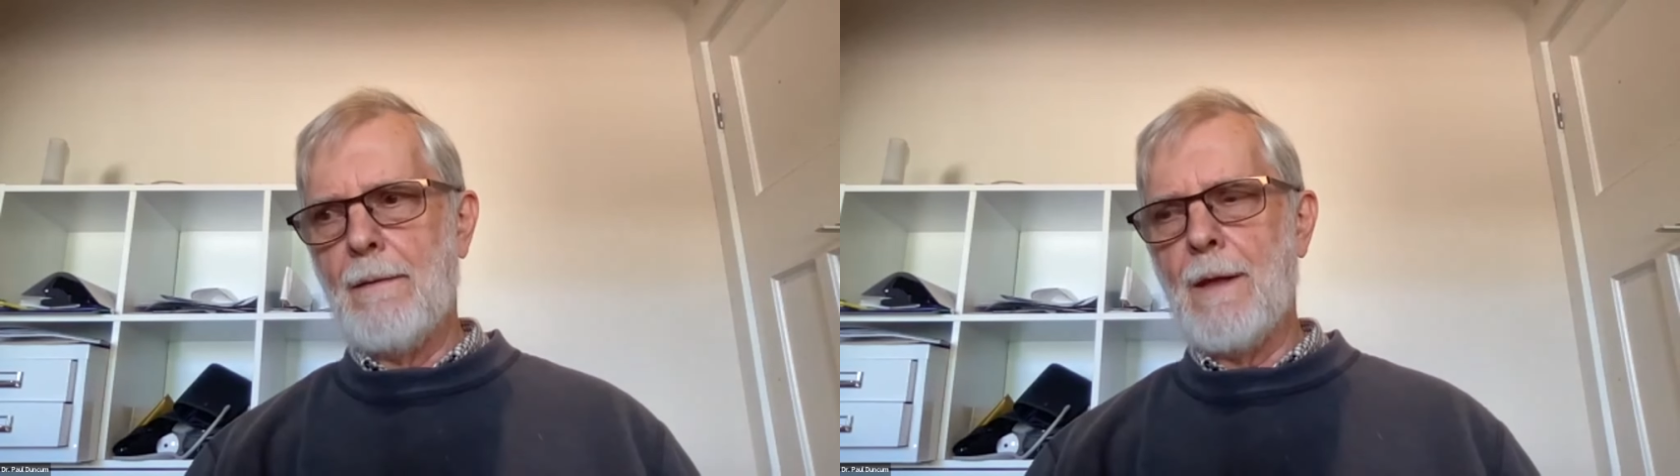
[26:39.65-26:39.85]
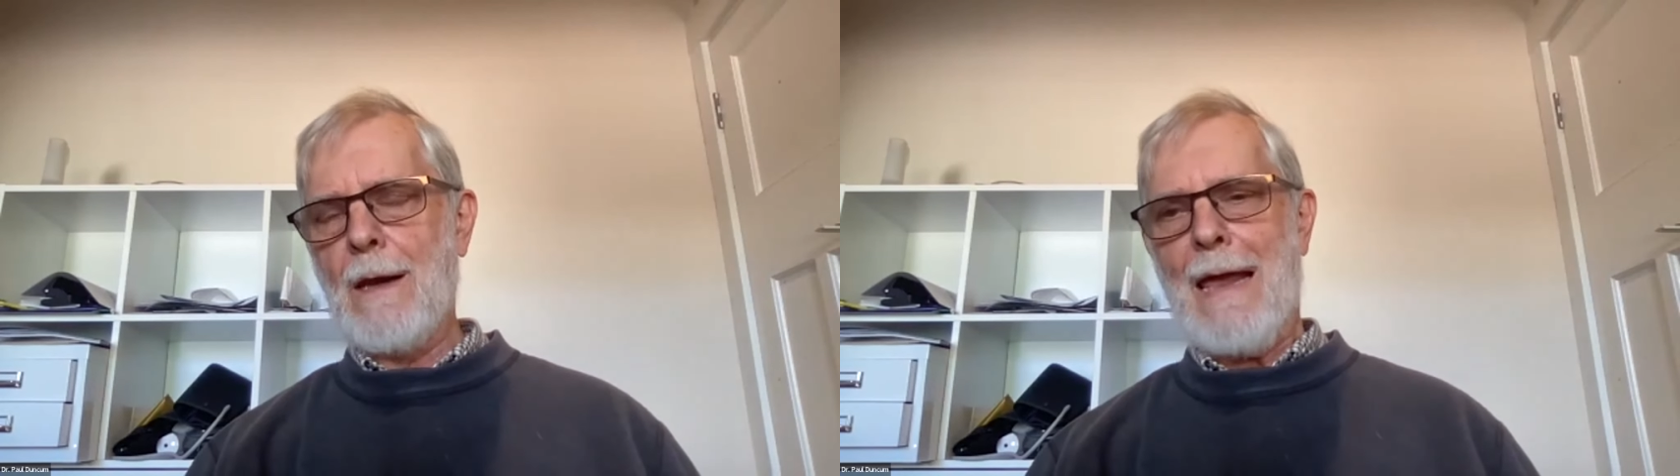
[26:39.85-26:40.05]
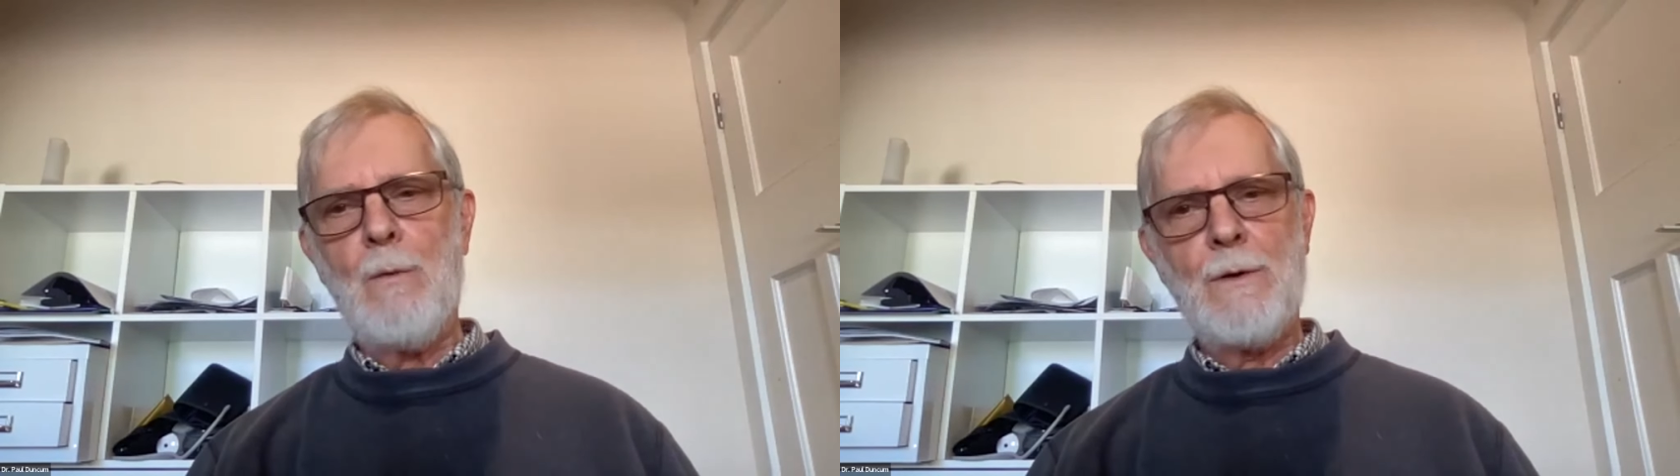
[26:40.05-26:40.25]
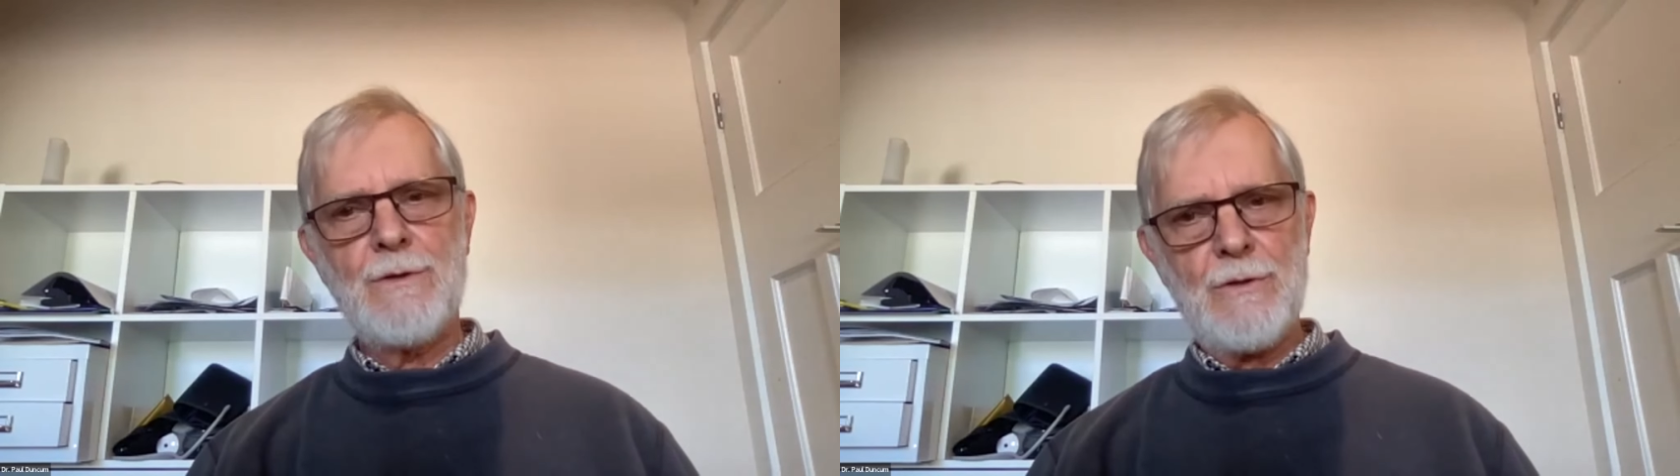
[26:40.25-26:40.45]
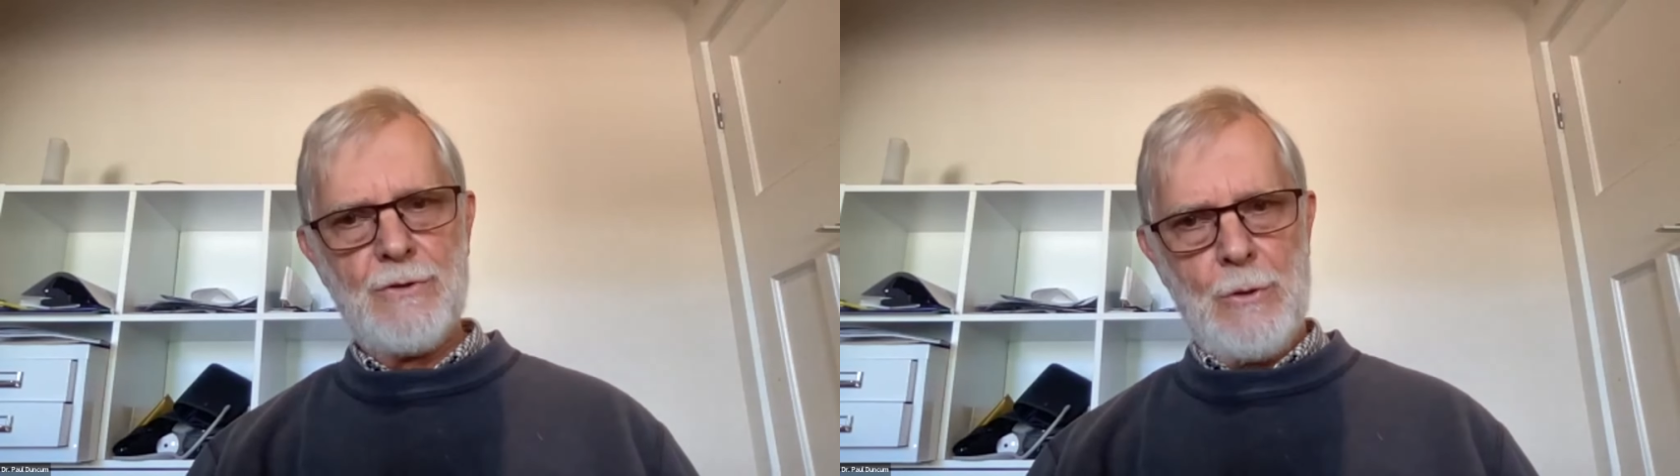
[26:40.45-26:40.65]
the
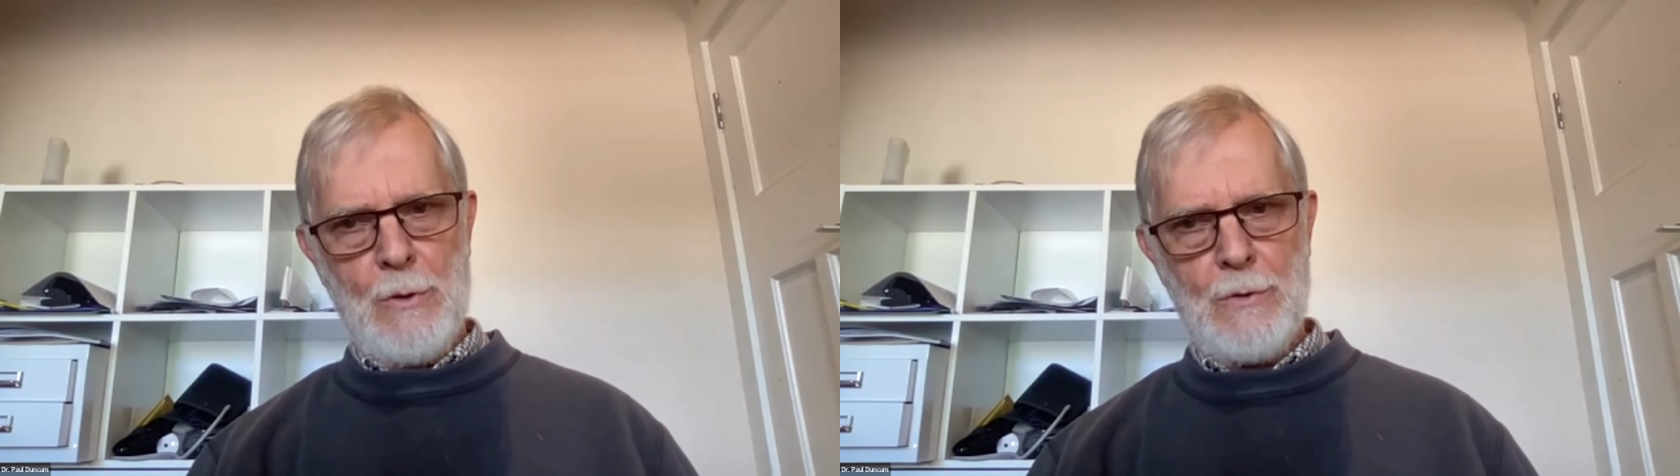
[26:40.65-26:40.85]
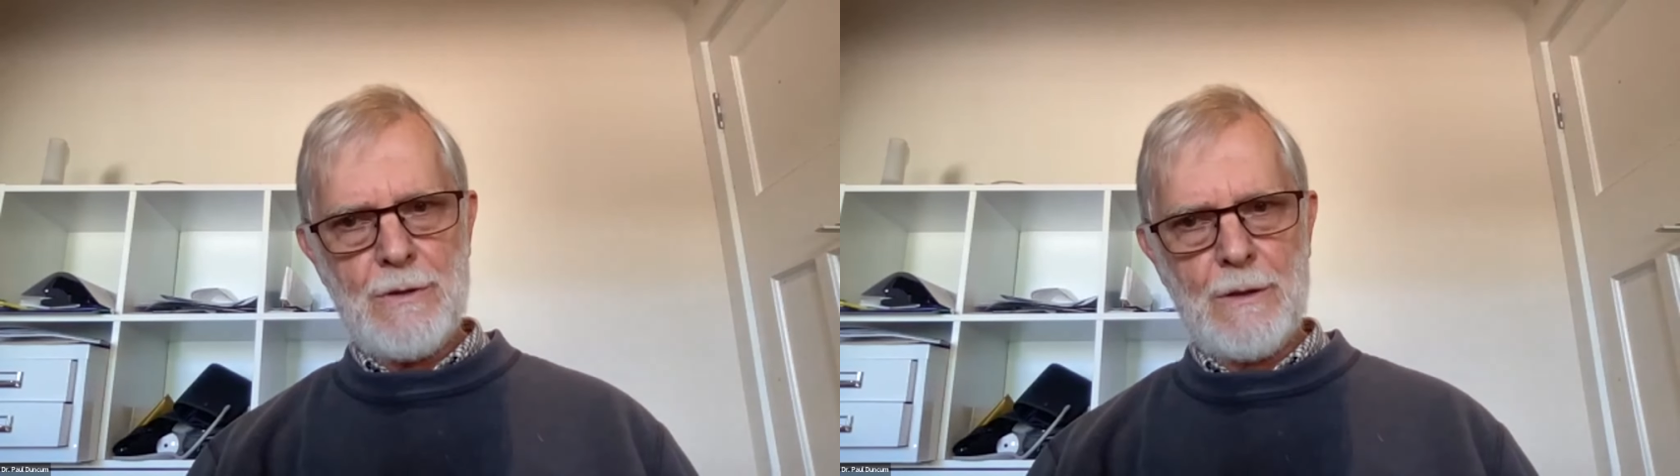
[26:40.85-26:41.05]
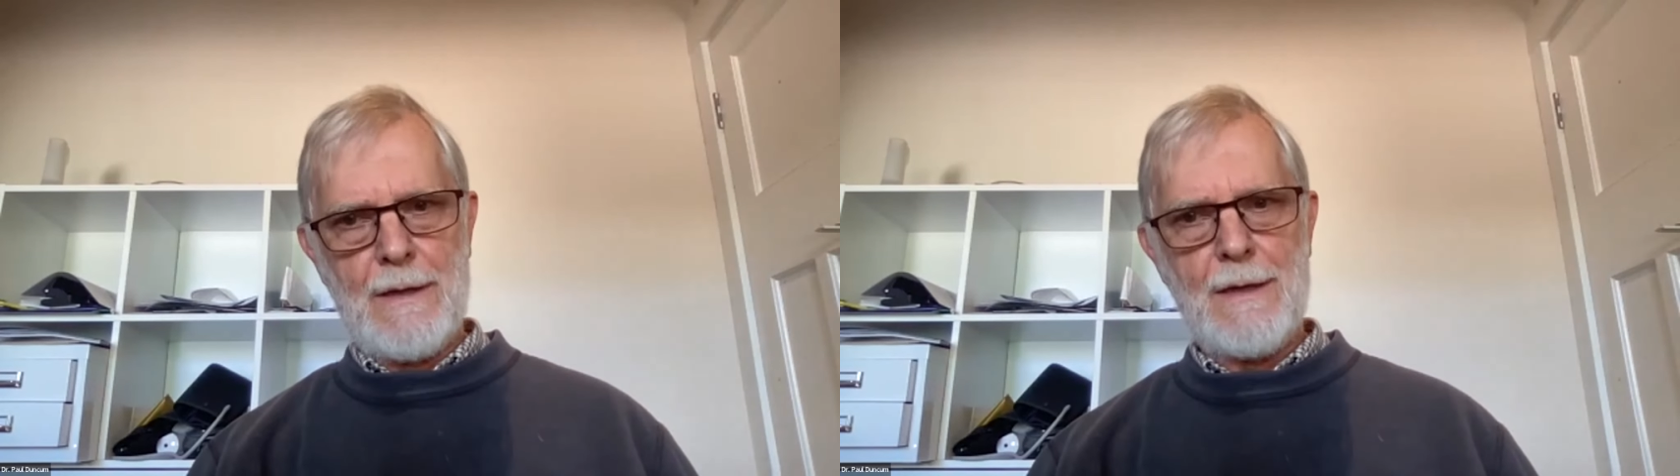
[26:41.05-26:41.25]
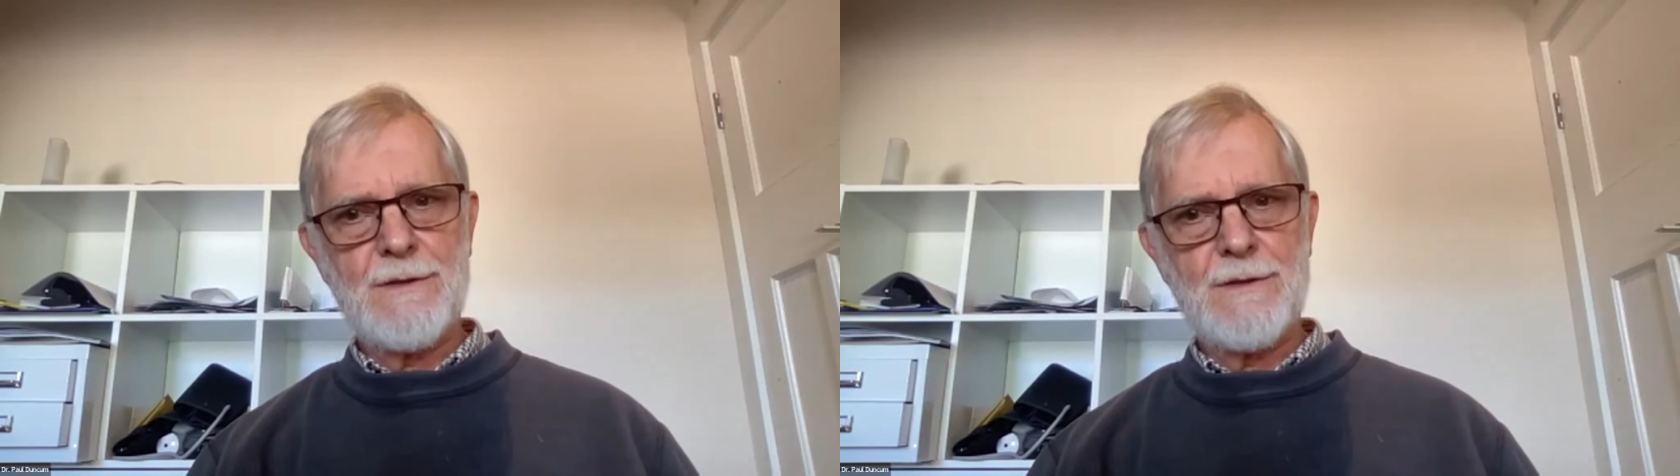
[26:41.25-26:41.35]
language is usually